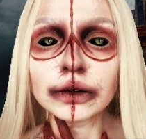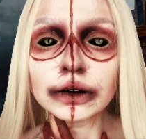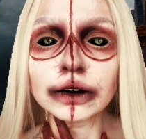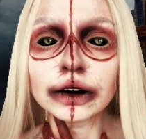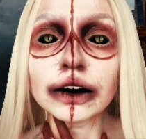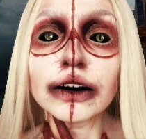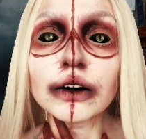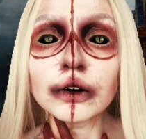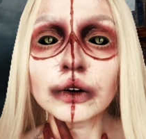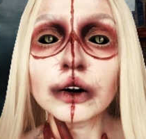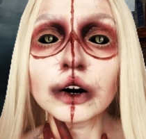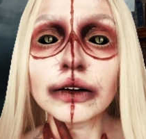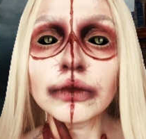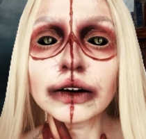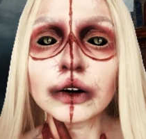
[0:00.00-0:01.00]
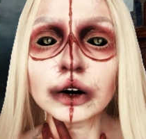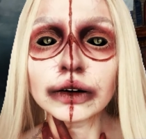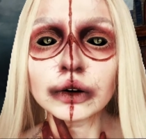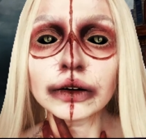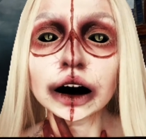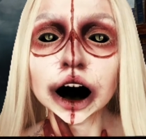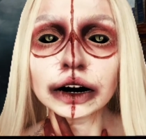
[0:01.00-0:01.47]
sand getting into the
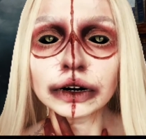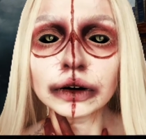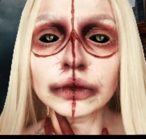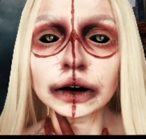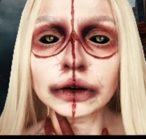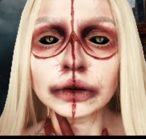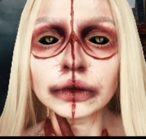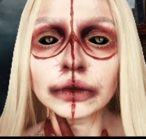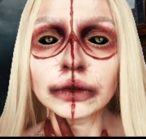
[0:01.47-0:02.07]
frosting.